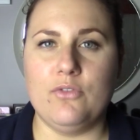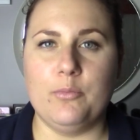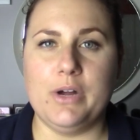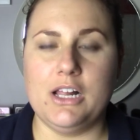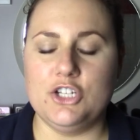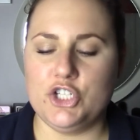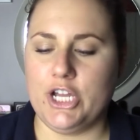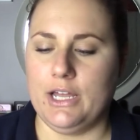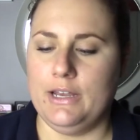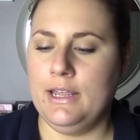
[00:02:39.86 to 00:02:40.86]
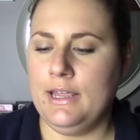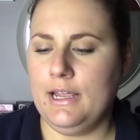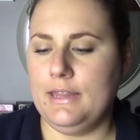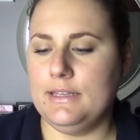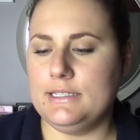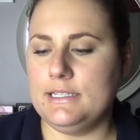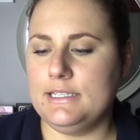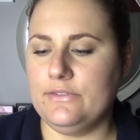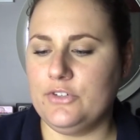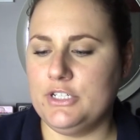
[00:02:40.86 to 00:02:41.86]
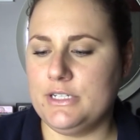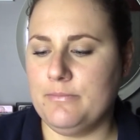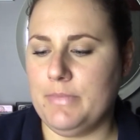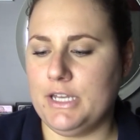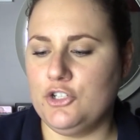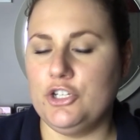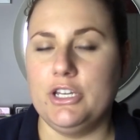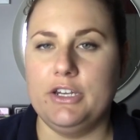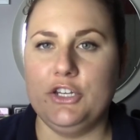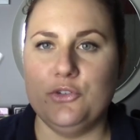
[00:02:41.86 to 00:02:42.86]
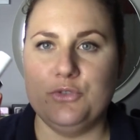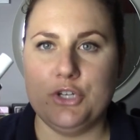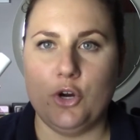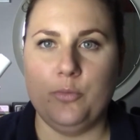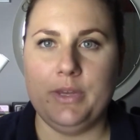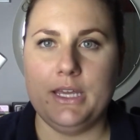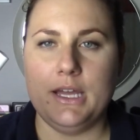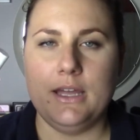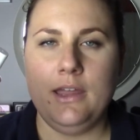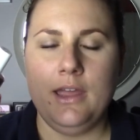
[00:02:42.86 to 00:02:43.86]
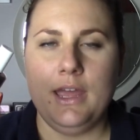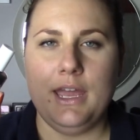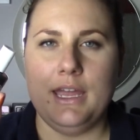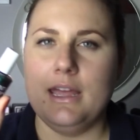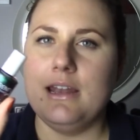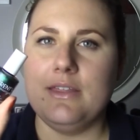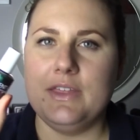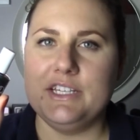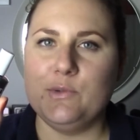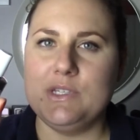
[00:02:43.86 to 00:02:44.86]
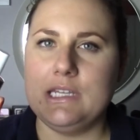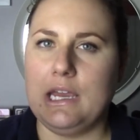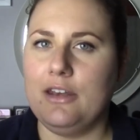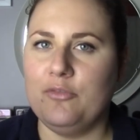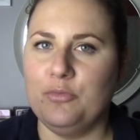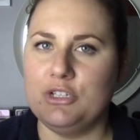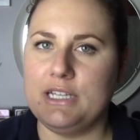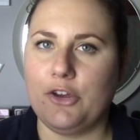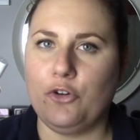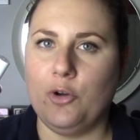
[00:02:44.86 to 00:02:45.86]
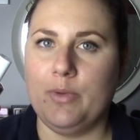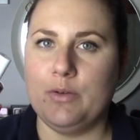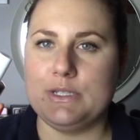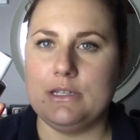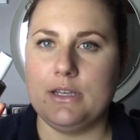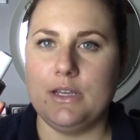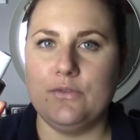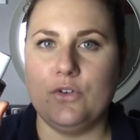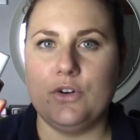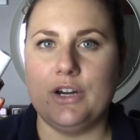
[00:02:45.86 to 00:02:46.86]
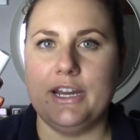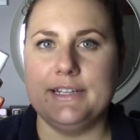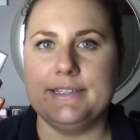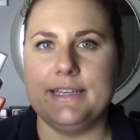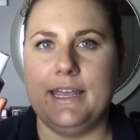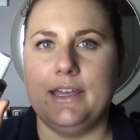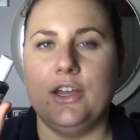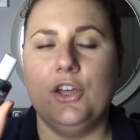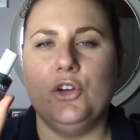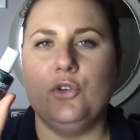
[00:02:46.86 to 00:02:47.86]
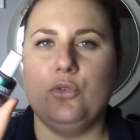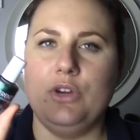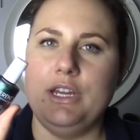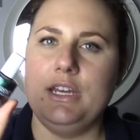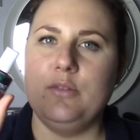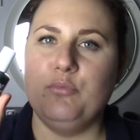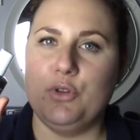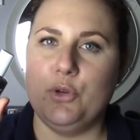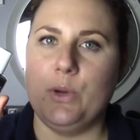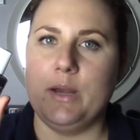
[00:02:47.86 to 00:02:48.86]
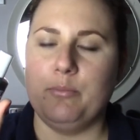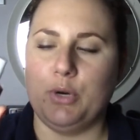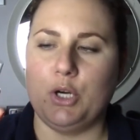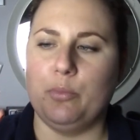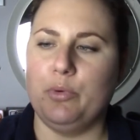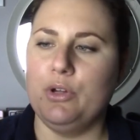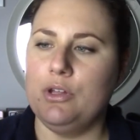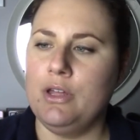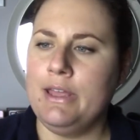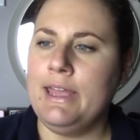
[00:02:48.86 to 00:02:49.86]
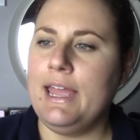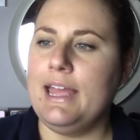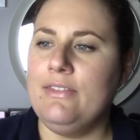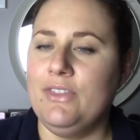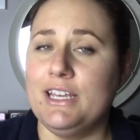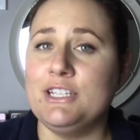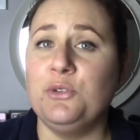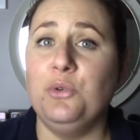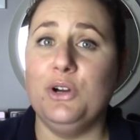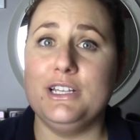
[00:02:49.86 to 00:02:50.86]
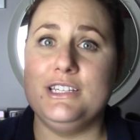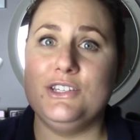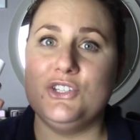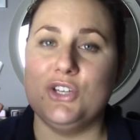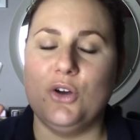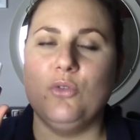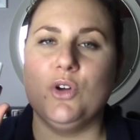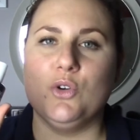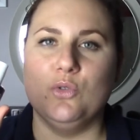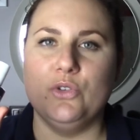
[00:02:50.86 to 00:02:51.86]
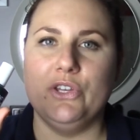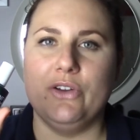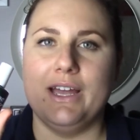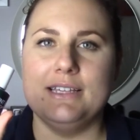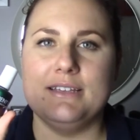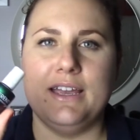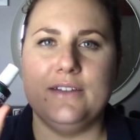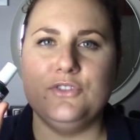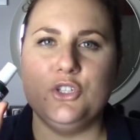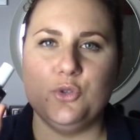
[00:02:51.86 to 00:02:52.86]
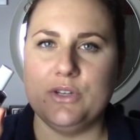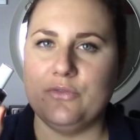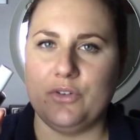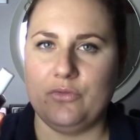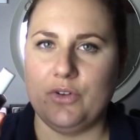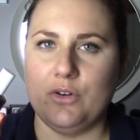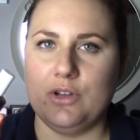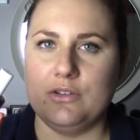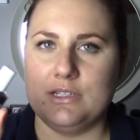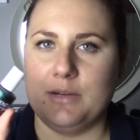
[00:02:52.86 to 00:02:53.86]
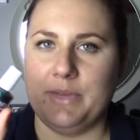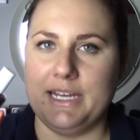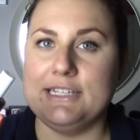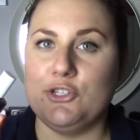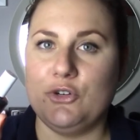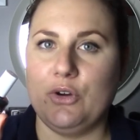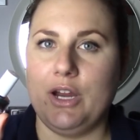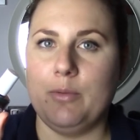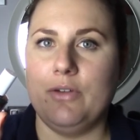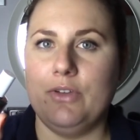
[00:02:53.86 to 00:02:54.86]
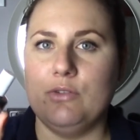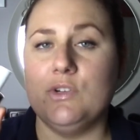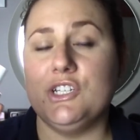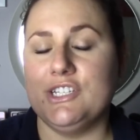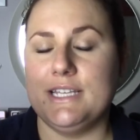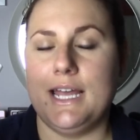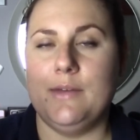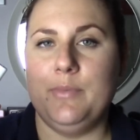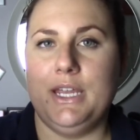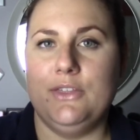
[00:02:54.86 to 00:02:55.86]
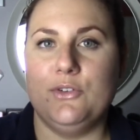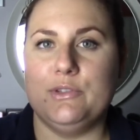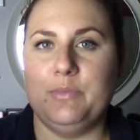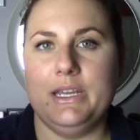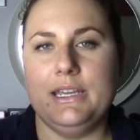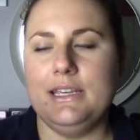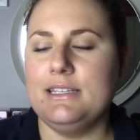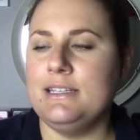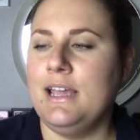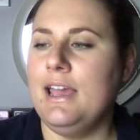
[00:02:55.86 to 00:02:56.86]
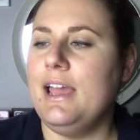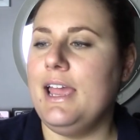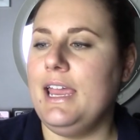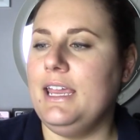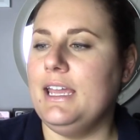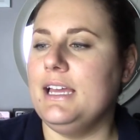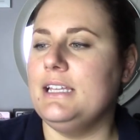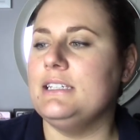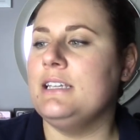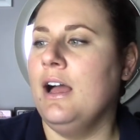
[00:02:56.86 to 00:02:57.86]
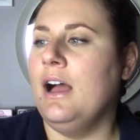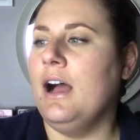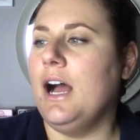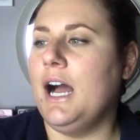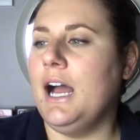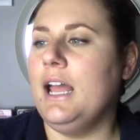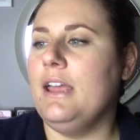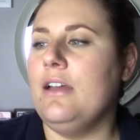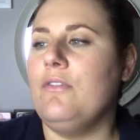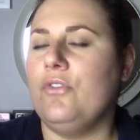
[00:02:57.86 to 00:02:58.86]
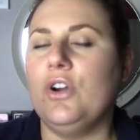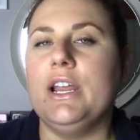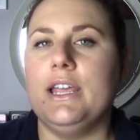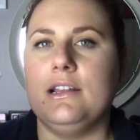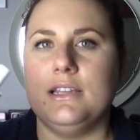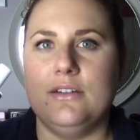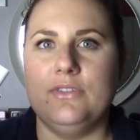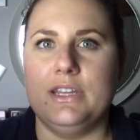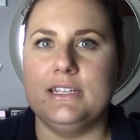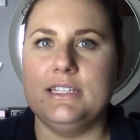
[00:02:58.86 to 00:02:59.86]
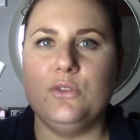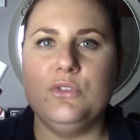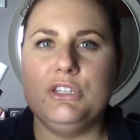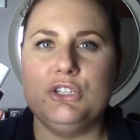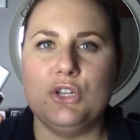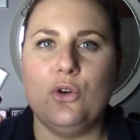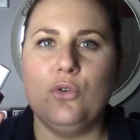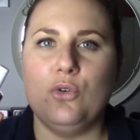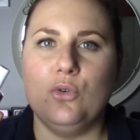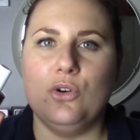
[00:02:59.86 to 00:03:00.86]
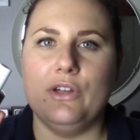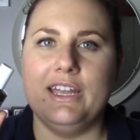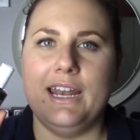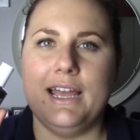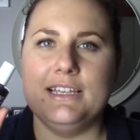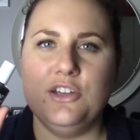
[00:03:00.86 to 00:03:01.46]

from PolishCon, and this is Different Dimension Utopia, and this was the kind of multi-chrome I was looking for. It's like green, blue, and purple, and this was so cool, you guys. I have two different photos on my Instagram of it, which is at Paint Those Piggies, and I freaking loved this. It was so cool. It has